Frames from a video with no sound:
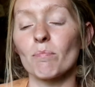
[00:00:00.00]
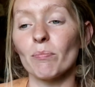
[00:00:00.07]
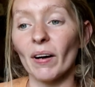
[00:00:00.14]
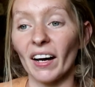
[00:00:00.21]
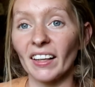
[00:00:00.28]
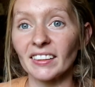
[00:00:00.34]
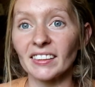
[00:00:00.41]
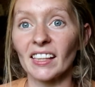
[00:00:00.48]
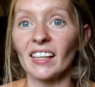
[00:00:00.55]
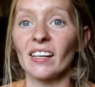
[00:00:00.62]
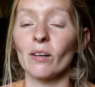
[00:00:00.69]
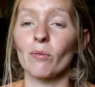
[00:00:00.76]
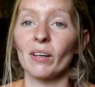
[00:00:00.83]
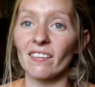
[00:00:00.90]
But
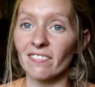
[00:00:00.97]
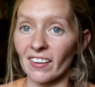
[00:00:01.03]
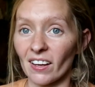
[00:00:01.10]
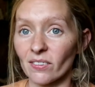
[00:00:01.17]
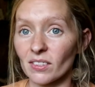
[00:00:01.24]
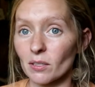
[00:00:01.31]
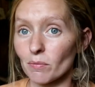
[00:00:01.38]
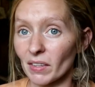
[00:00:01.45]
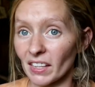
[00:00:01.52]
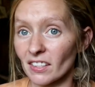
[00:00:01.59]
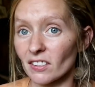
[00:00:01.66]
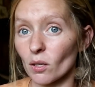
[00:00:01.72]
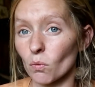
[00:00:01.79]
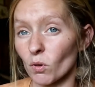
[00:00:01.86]
we have found some
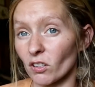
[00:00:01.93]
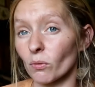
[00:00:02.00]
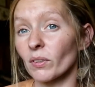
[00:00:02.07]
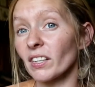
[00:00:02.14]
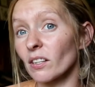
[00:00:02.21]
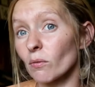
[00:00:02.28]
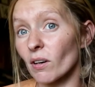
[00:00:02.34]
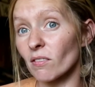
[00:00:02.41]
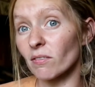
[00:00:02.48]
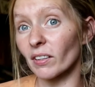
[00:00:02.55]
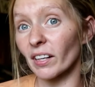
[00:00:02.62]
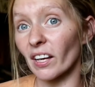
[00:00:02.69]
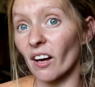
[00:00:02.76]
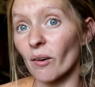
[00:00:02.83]
things that work really well
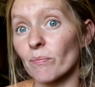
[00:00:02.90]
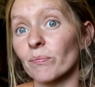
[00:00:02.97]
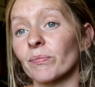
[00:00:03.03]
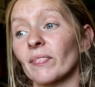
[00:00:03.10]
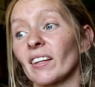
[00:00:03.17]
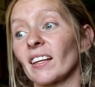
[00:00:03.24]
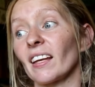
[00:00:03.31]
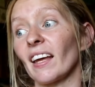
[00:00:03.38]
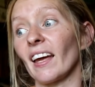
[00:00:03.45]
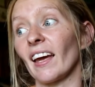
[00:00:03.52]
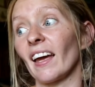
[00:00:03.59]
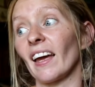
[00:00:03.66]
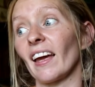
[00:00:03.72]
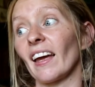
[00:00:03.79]
for him,
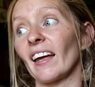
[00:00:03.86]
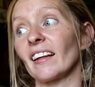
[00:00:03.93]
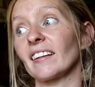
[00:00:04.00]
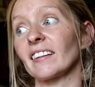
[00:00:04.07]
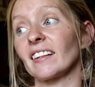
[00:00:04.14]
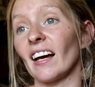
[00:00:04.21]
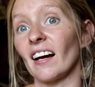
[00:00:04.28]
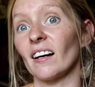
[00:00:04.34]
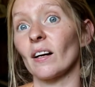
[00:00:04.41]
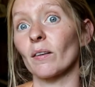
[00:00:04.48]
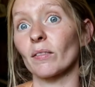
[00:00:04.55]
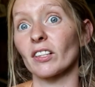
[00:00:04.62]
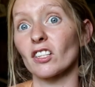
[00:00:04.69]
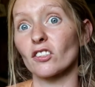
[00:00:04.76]
and yeah,
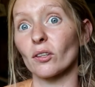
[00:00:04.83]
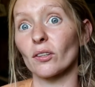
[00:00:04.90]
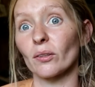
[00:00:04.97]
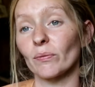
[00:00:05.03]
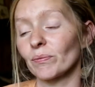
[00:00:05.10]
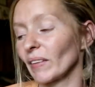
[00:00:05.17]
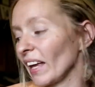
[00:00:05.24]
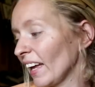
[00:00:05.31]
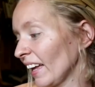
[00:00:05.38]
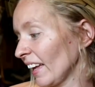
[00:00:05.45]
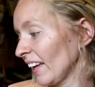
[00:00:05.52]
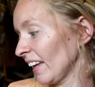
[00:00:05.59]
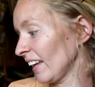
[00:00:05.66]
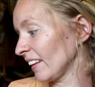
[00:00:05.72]
I'm going to show you.
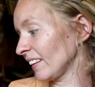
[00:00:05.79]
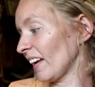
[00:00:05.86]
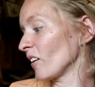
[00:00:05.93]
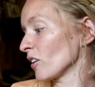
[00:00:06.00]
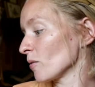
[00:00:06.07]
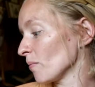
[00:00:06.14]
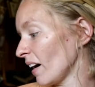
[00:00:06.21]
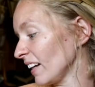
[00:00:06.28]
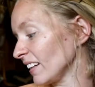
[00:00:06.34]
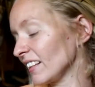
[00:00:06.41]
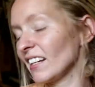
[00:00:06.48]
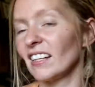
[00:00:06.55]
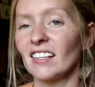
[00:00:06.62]
Now you might